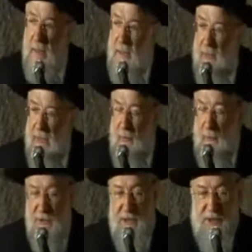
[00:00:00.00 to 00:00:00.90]
when I
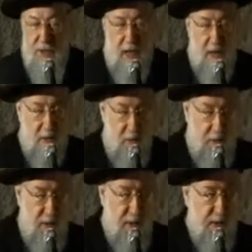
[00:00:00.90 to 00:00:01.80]
was a child
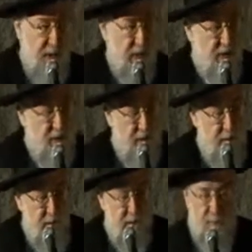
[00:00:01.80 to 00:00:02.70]
already in
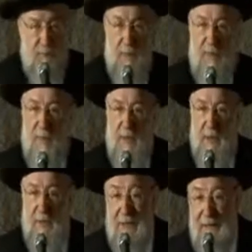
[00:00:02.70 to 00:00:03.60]
Israel,
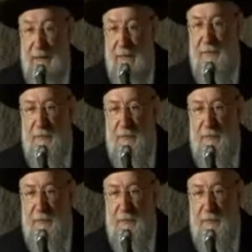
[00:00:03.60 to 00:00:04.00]
in the early